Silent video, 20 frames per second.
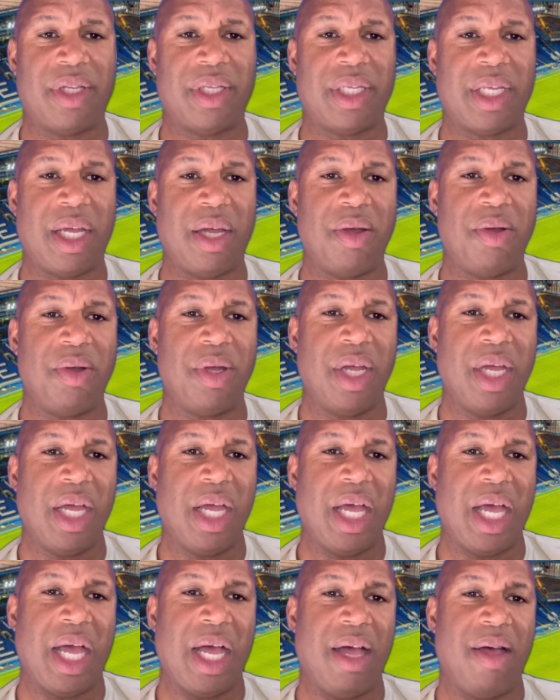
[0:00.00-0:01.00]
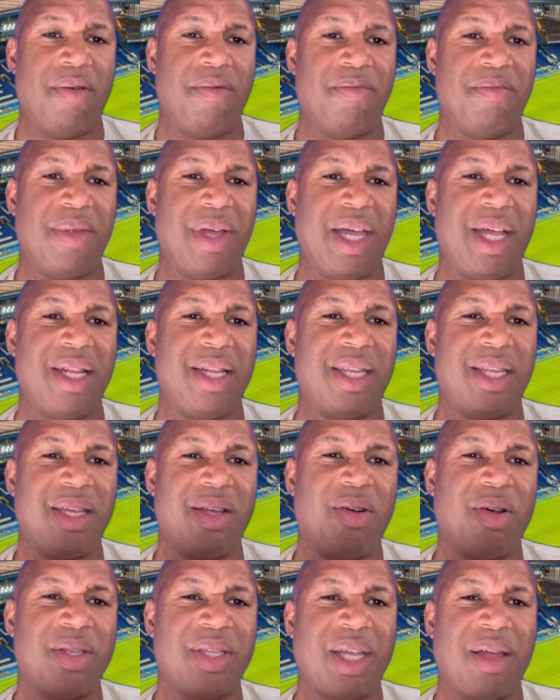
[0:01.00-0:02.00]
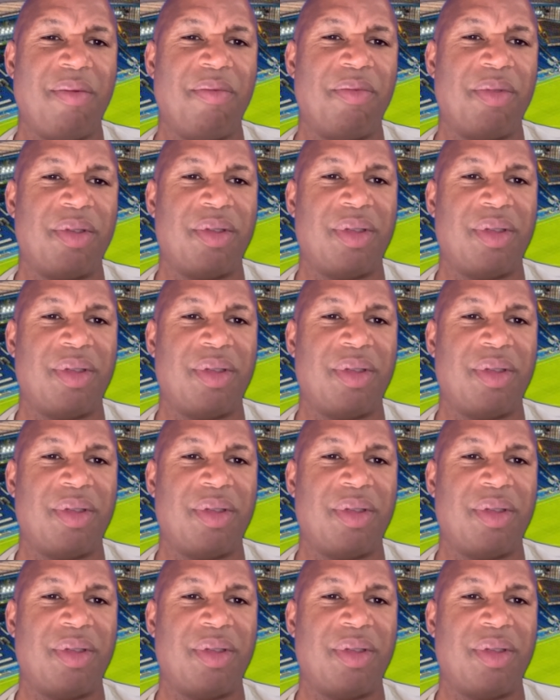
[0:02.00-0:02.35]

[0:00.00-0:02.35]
So, and you've got some